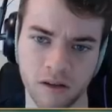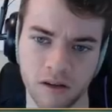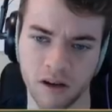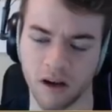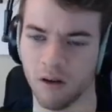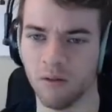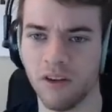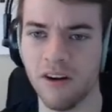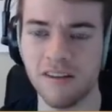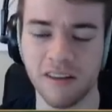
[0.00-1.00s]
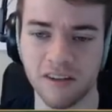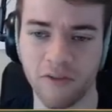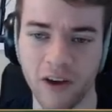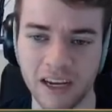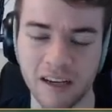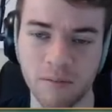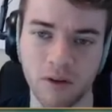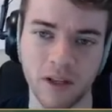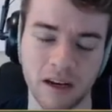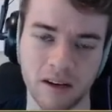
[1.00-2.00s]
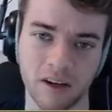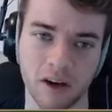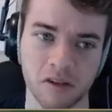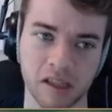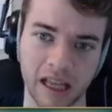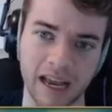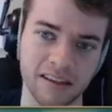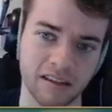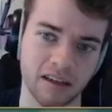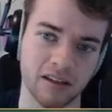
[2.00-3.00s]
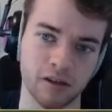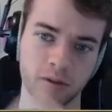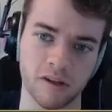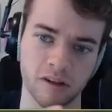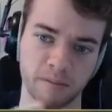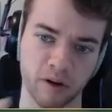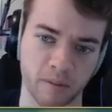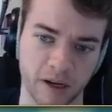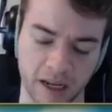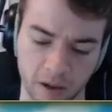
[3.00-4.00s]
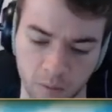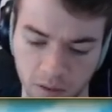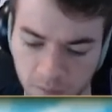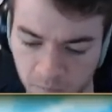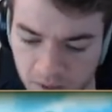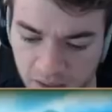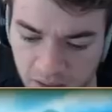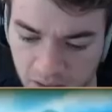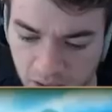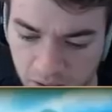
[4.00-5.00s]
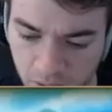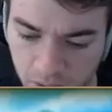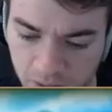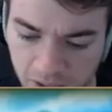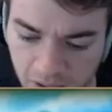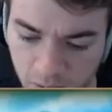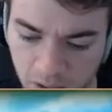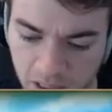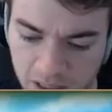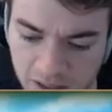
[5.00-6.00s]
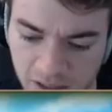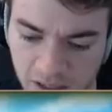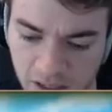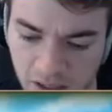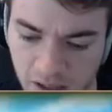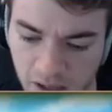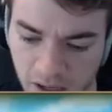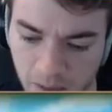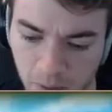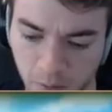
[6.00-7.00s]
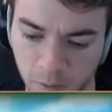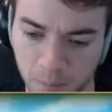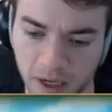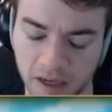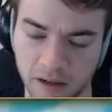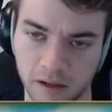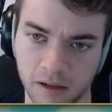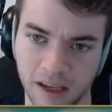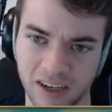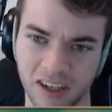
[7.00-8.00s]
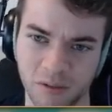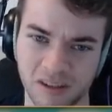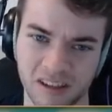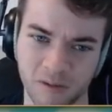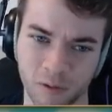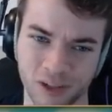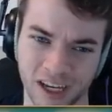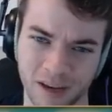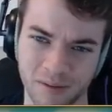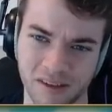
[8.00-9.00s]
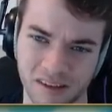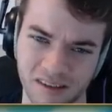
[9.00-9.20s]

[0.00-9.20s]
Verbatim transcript: No. There's there's a fighting type move that goes last and it switches the Pokemon out. I don't know exactly what it is. Um, go for Bite. Actually, resists that four times.